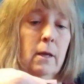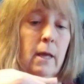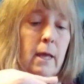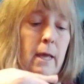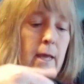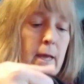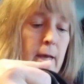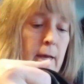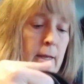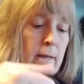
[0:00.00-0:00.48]

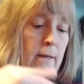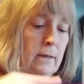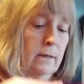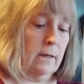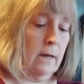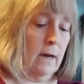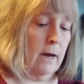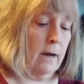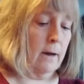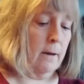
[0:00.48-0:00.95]

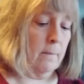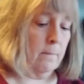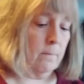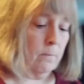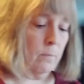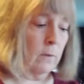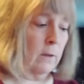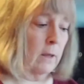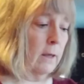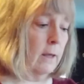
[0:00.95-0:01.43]
And
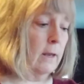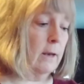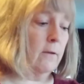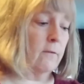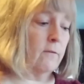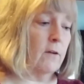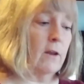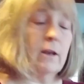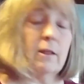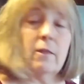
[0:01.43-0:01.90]

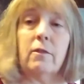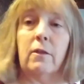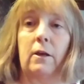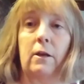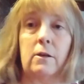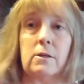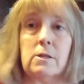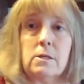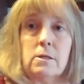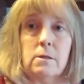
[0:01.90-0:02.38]
if
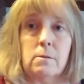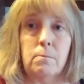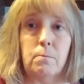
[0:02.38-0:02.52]
anything's